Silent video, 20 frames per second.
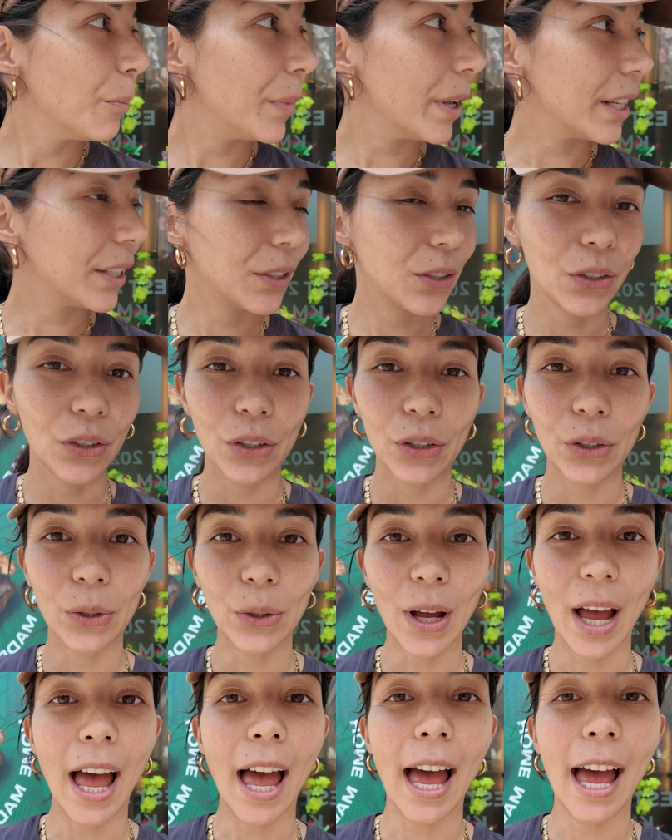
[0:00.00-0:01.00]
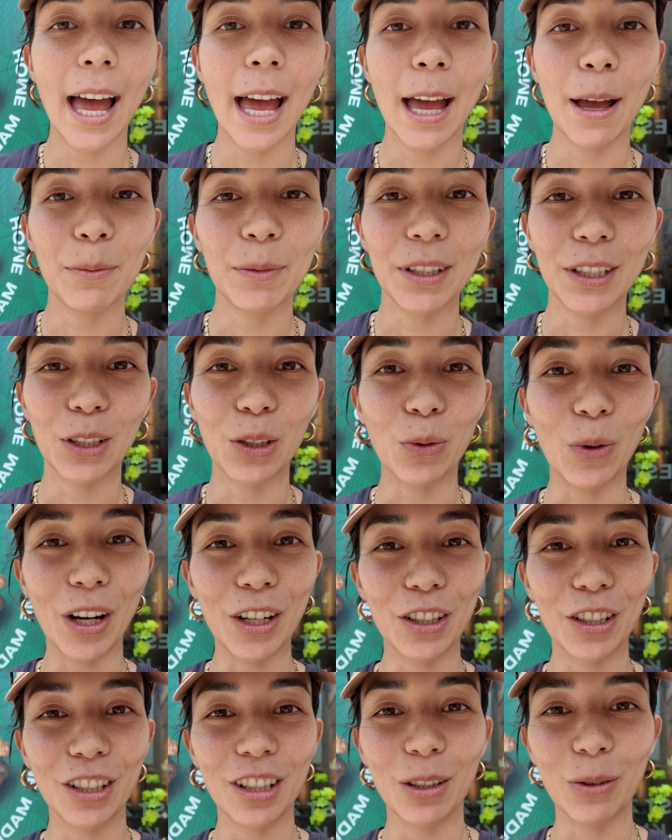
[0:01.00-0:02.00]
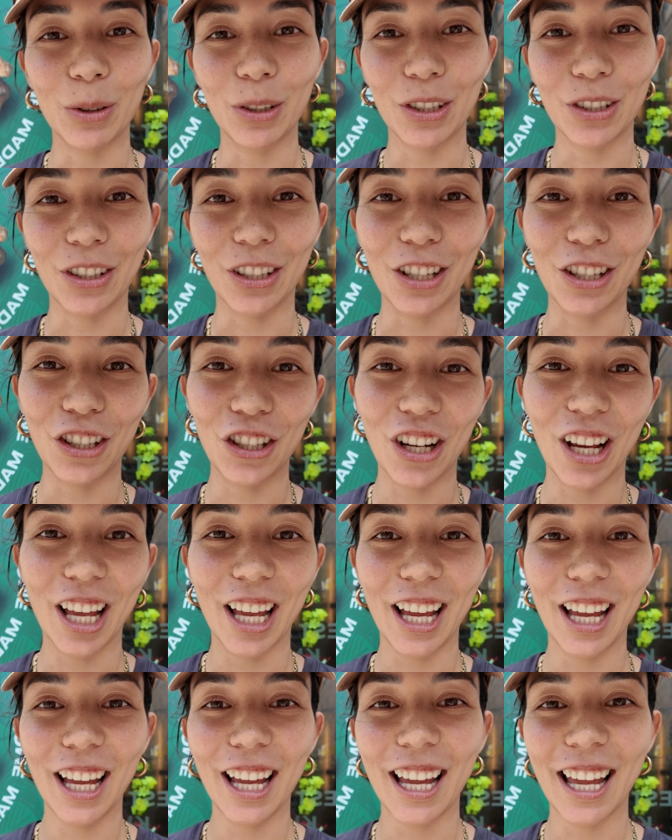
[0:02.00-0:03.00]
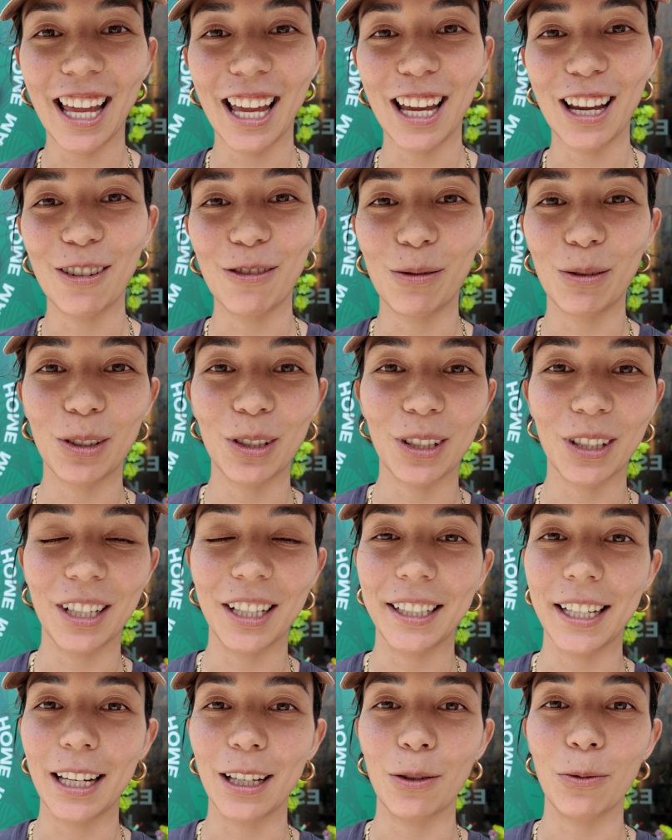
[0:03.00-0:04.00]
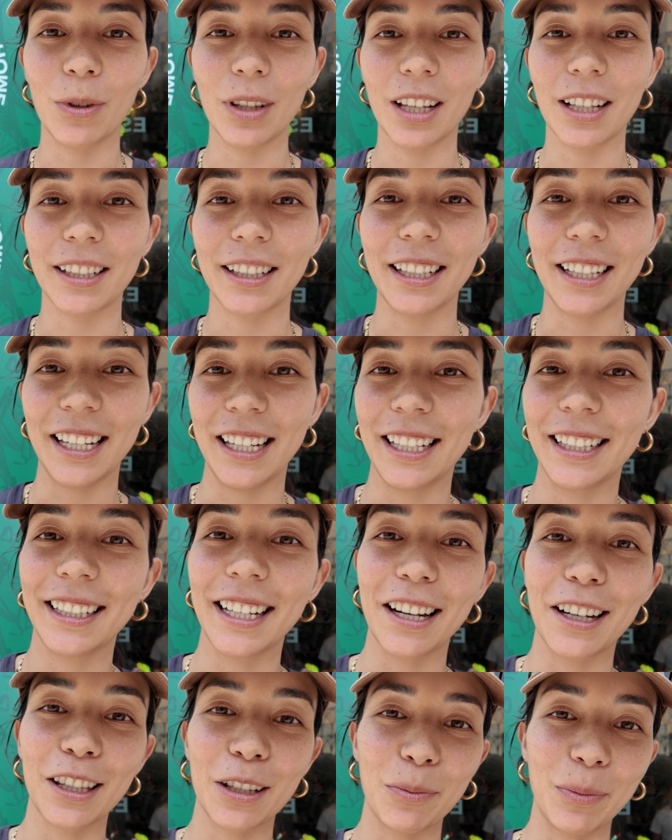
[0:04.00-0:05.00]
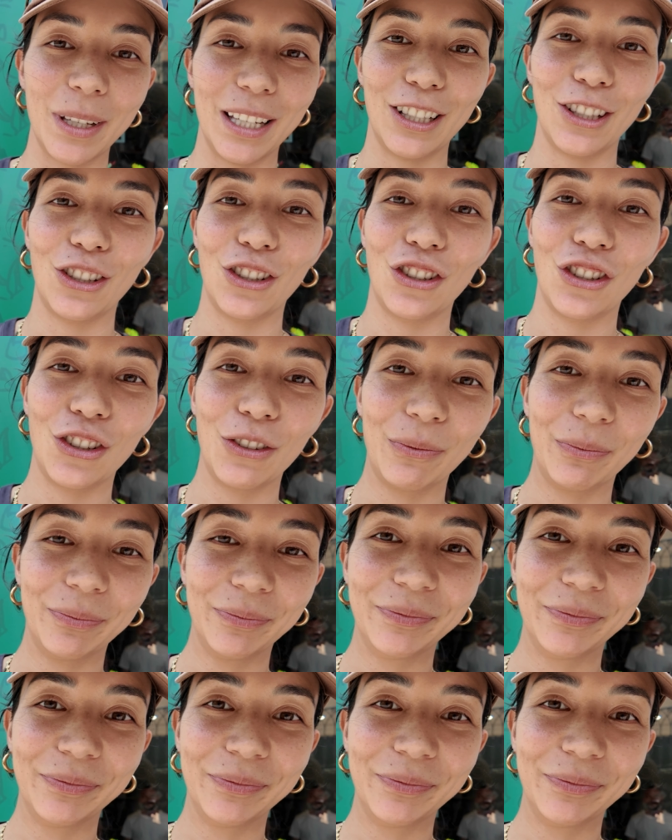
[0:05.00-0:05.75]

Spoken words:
pesto ham situation that we're just going to share, and we're just going to take it with us and eat it down at the beach.